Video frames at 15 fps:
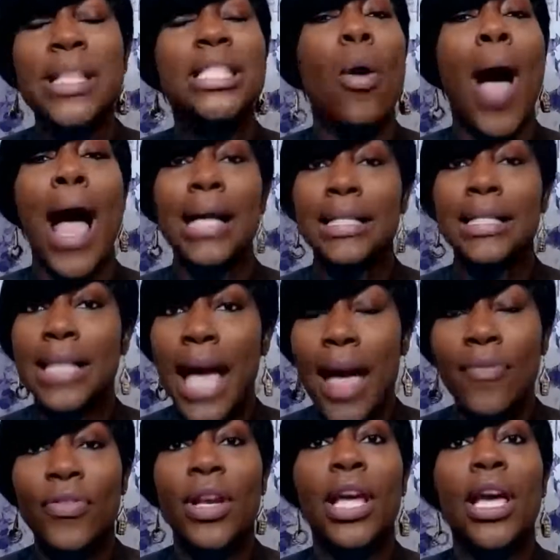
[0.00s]
So I
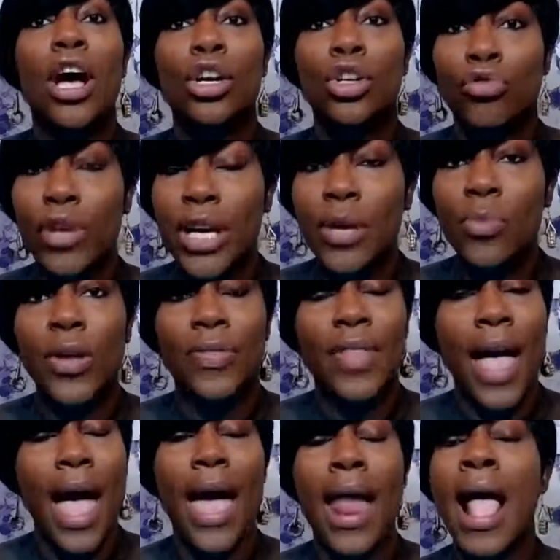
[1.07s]
definitely agree with
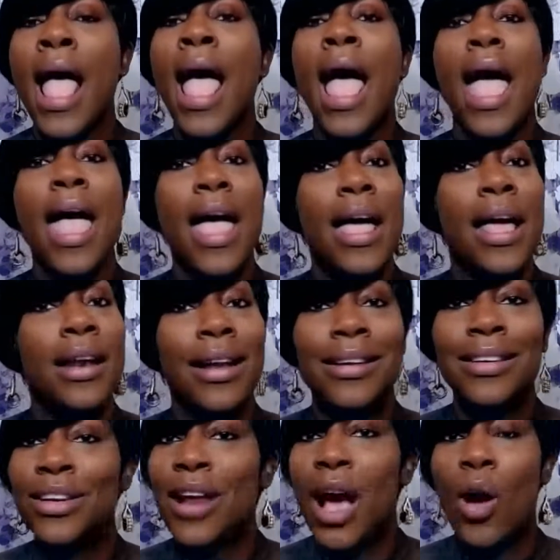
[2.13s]
that. And
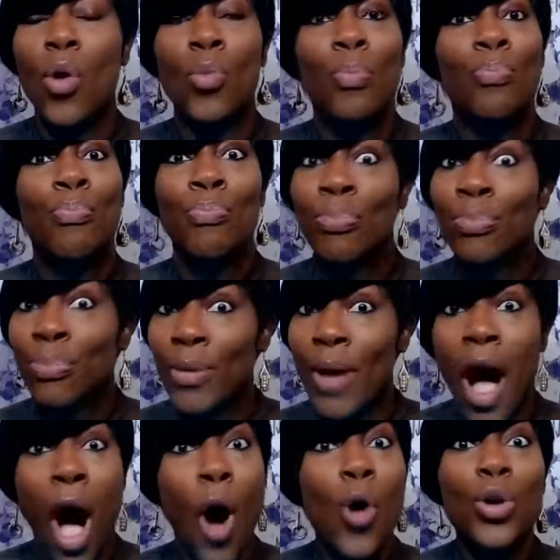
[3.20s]

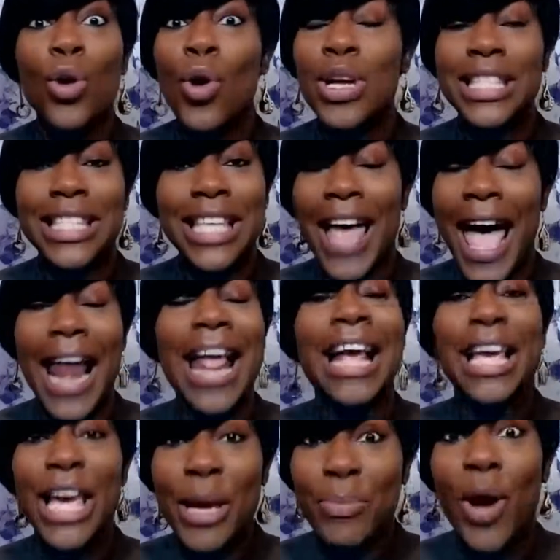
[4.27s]
hold on to that
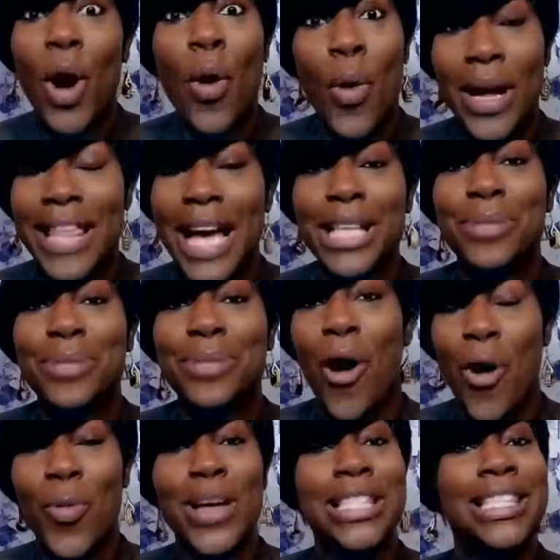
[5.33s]
and keep going. That's what I
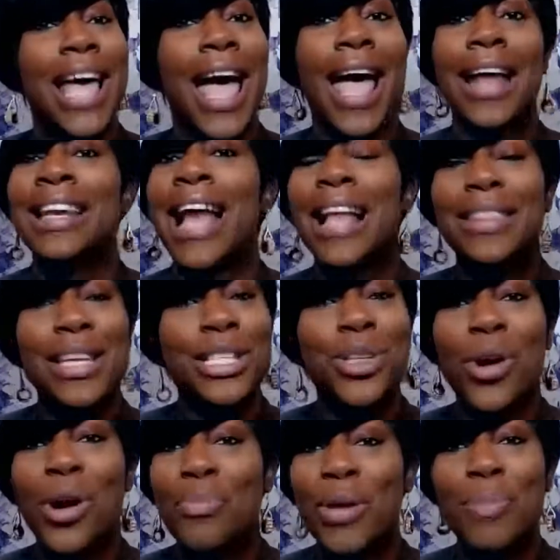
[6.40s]
always say. Nothing is
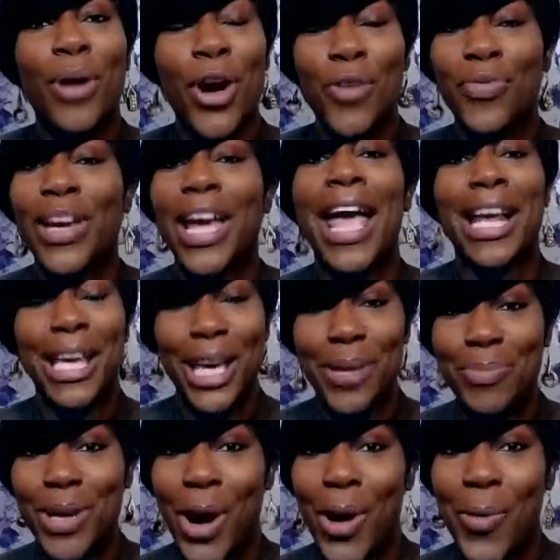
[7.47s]
going to be perfect, and
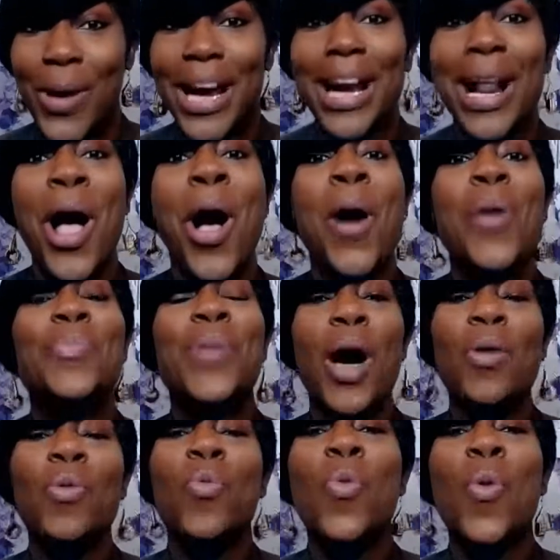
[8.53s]
keep going.
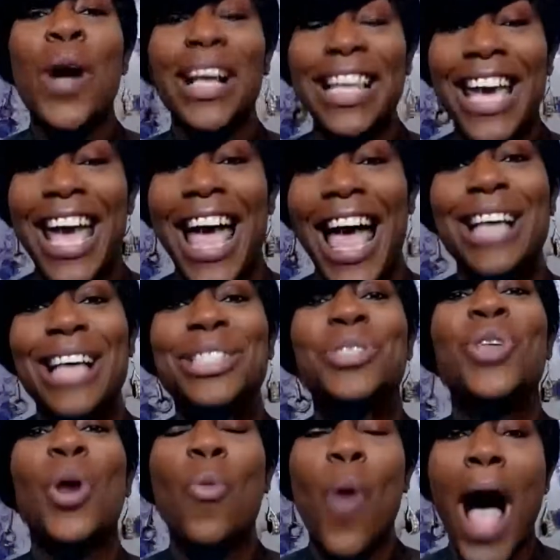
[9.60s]
Absolutely. But yes.
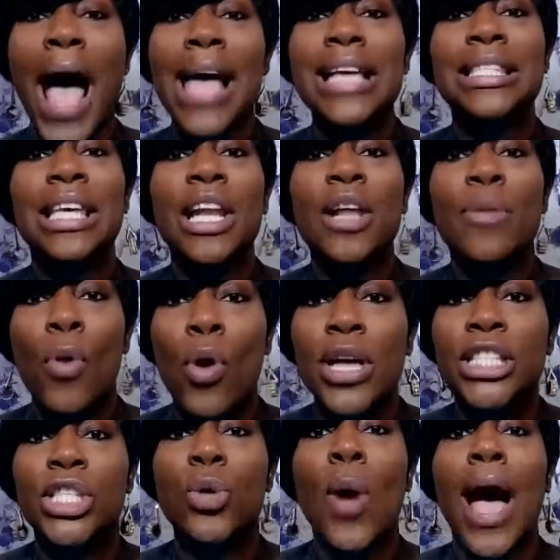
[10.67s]
So why is it
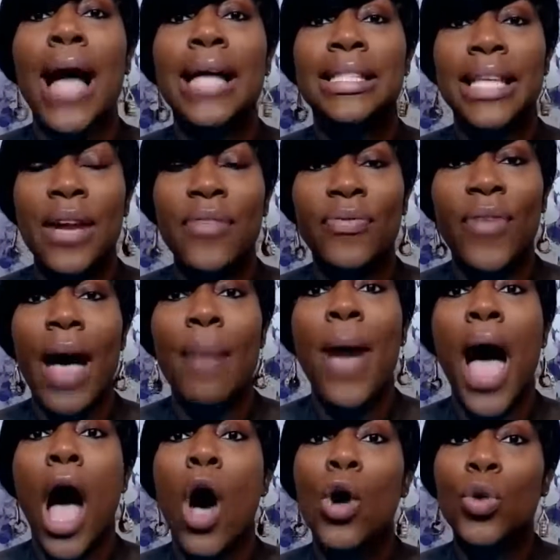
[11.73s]
important to identify
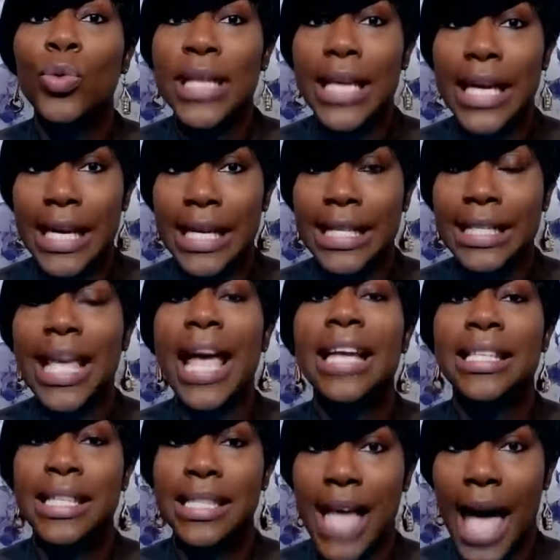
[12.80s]
my own needs
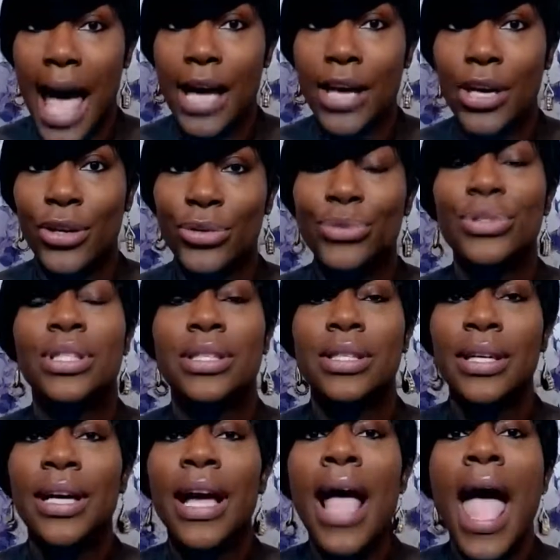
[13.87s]
and desires?
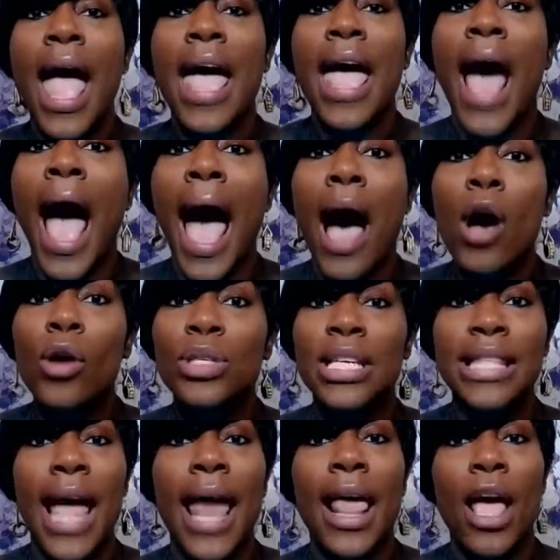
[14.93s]
And how does
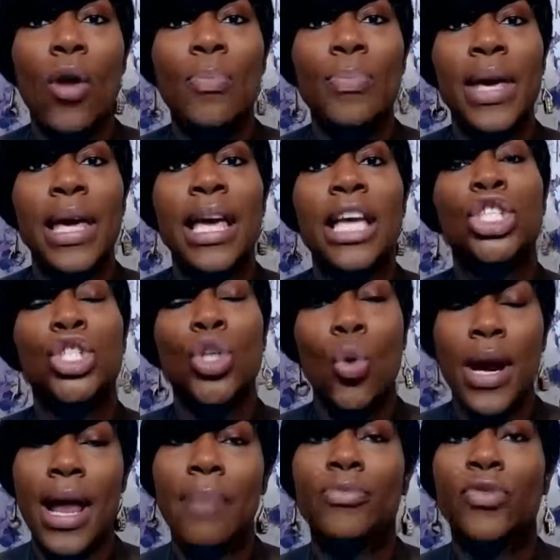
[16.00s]
that help me in
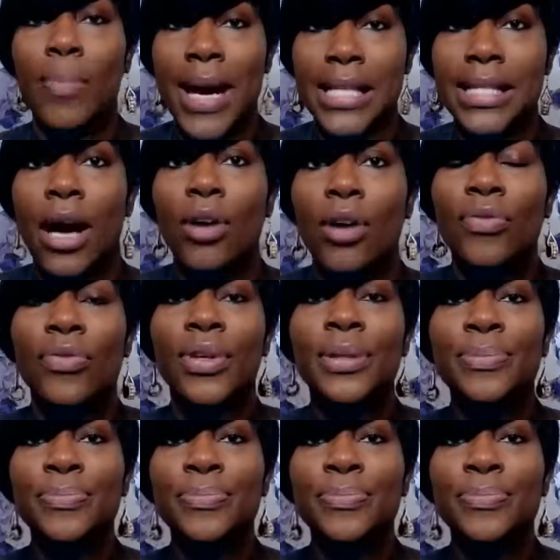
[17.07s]
showing up for myself?